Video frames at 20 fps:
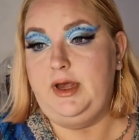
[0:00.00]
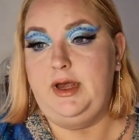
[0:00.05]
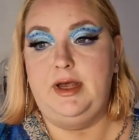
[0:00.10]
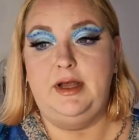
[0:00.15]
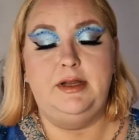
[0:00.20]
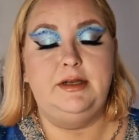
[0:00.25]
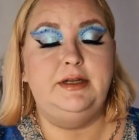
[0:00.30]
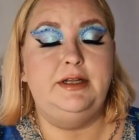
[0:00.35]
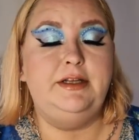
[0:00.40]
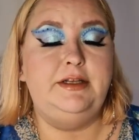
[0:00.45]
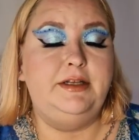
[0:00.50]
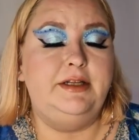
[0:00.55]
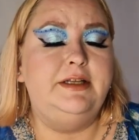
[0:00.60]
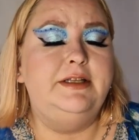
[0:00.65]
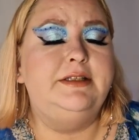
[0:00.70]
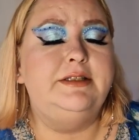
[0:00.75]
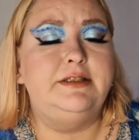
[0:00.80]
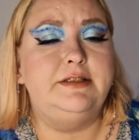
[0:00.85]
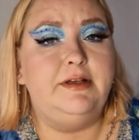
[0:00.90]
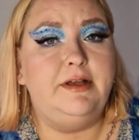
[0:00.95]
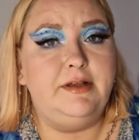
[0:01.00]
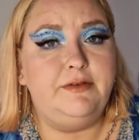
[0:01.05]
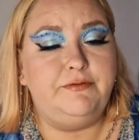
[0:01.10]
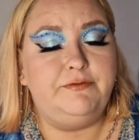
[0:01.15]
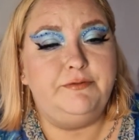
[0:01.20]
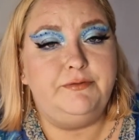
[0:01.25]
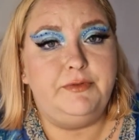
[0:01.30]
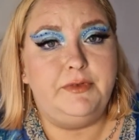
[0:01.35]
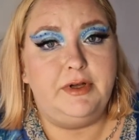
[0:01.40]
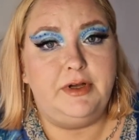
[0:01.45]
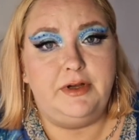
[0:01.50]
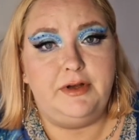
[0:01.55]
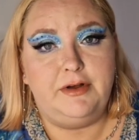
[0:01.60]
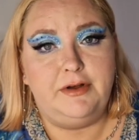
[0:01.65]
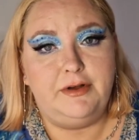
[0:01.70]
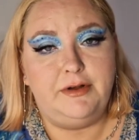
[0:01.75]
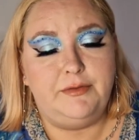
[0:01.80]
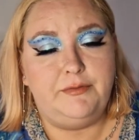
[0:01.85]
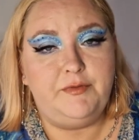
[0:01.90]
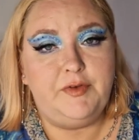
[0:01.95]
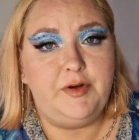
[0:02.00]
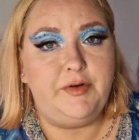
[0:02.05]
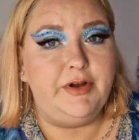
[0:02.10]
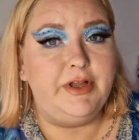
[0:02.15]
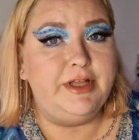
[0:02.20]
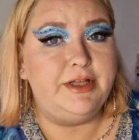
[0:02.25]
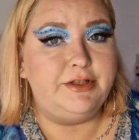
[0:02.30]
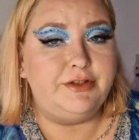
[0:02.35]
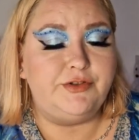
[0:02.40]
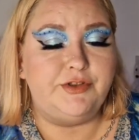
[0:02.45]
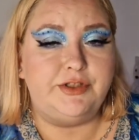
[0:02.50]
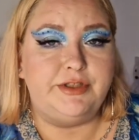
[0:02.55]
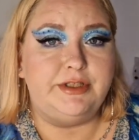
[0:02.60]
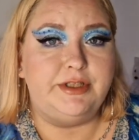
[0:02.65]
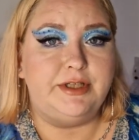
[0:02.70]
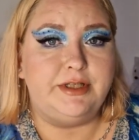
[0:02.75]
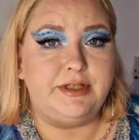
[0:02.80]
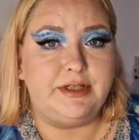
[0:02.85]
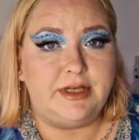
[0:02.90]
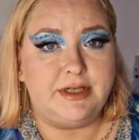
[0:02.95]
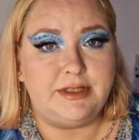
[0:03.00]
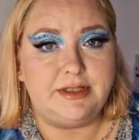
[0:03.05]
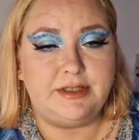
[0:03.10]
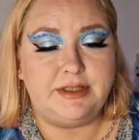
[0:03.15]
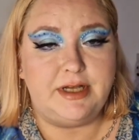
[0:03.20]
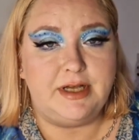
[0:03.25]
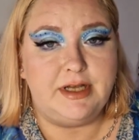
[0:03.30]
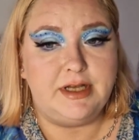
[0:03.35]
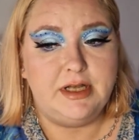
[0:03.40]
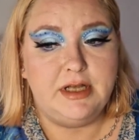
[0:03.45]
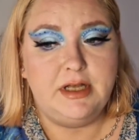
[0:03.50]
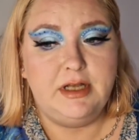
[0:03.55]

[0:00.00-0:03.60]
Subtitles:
and it's very interesting that the